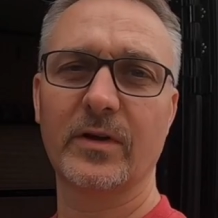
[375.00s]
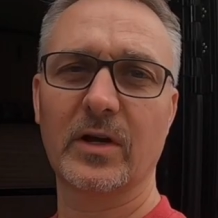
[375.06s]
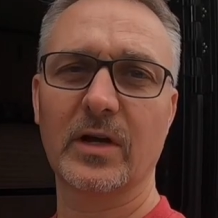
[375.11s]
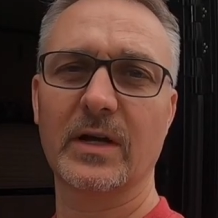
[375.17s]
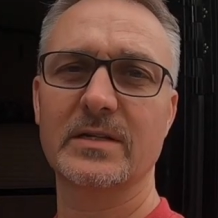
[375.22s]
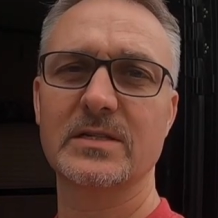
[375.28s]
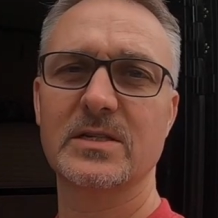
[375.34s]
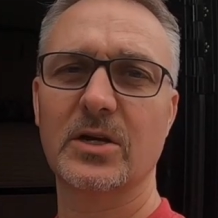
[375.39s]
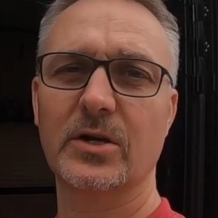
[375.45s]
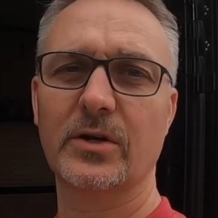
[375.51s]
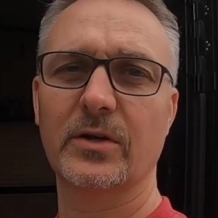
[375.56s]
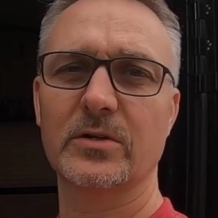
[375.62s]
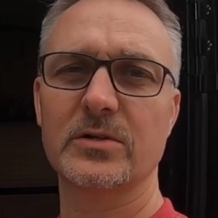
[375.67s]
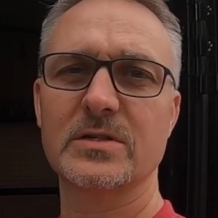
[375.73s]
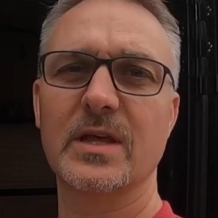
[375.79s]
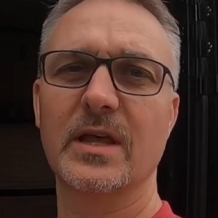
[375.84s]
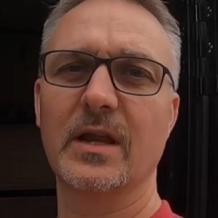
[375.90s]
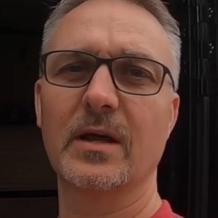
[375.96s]
your exterior
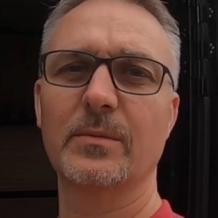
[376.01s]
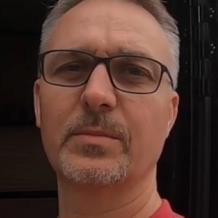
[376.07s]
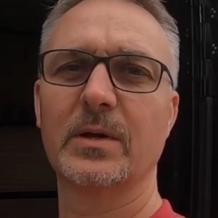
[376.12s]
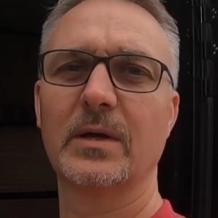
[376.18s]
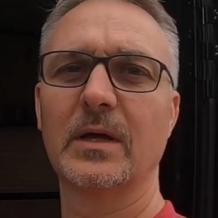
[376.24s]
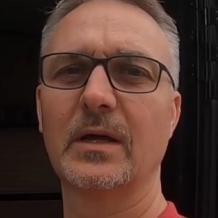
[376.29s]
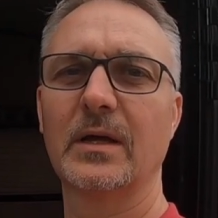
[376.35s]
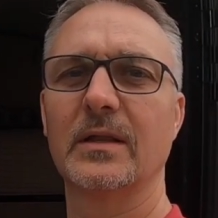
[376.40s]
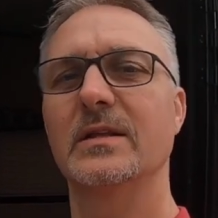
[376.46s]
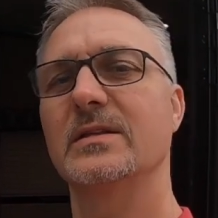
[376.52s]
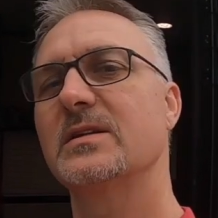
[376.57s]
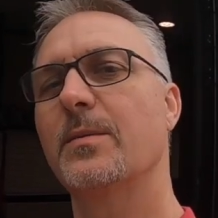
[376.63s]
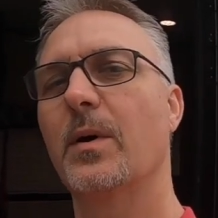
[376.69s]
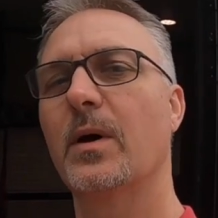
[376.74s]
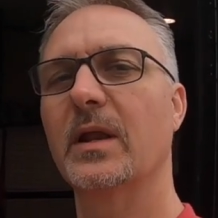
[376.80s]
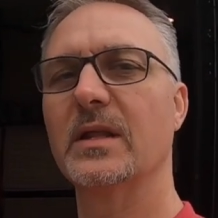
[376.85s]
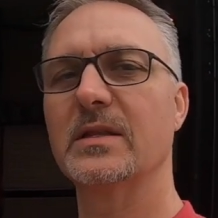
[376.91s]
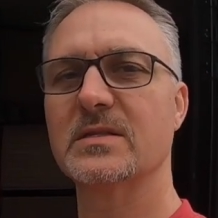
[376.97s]
setup, let's come
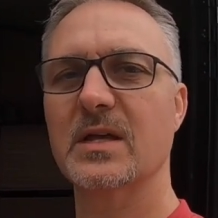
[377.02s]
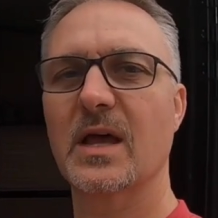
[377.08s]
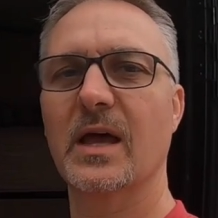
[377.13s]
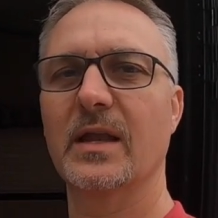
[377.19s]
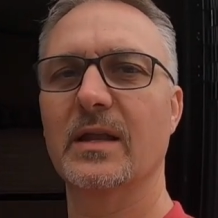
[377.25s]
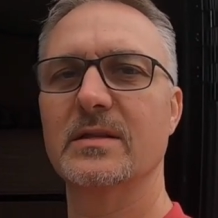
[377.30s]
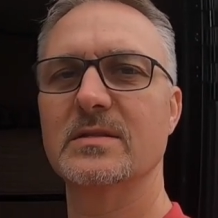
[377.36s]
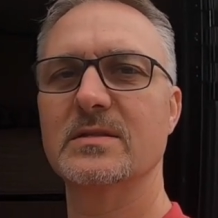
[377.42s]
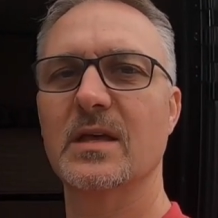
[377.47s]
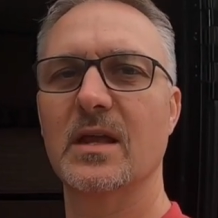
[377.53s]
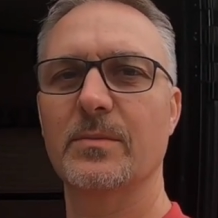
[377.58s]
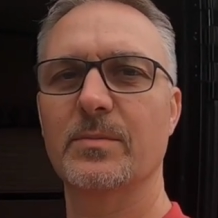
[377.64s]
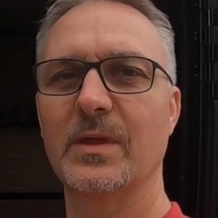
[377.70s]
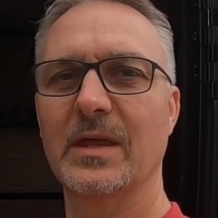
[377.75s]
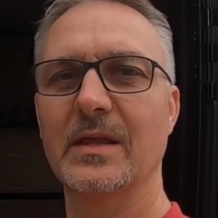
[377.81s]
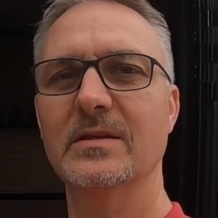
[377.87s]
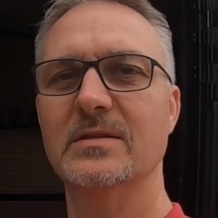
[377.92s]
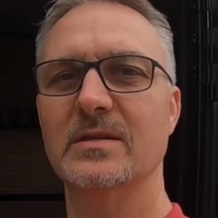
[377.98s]
on inside and set up
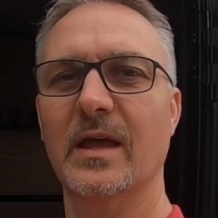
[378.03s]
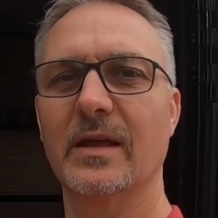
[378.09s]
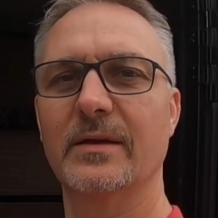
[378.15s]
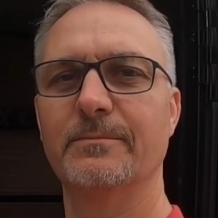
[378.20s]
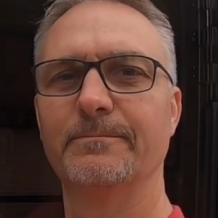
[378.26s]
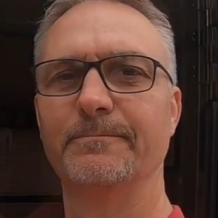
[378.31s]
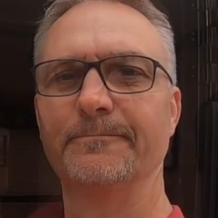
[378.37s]
the inside.